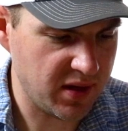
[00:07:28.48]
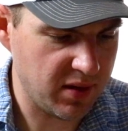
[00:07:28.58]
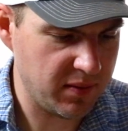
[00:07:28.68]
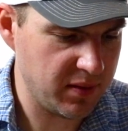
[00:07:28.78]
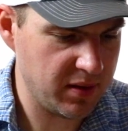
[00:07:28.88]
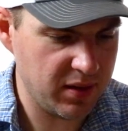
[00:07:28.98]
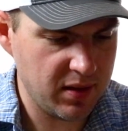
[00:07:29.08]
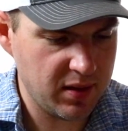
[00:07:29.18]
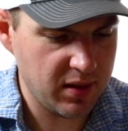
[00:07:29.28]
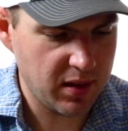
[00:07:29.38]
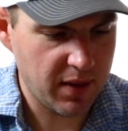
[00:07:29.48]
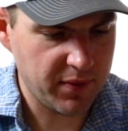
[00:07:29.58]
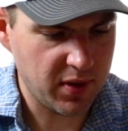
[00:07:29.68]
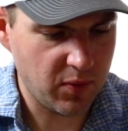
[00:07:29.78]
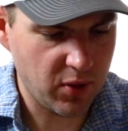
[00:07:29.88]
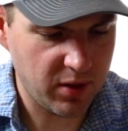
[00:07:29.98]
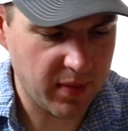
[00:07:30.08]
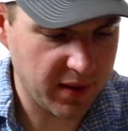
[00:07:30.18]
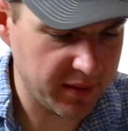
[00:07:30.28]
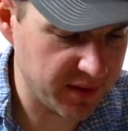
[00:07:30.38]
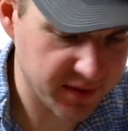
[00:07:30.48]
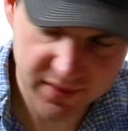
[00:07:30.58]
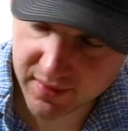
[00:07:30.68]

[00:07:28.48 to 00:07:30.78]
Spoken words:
I've got to worry about the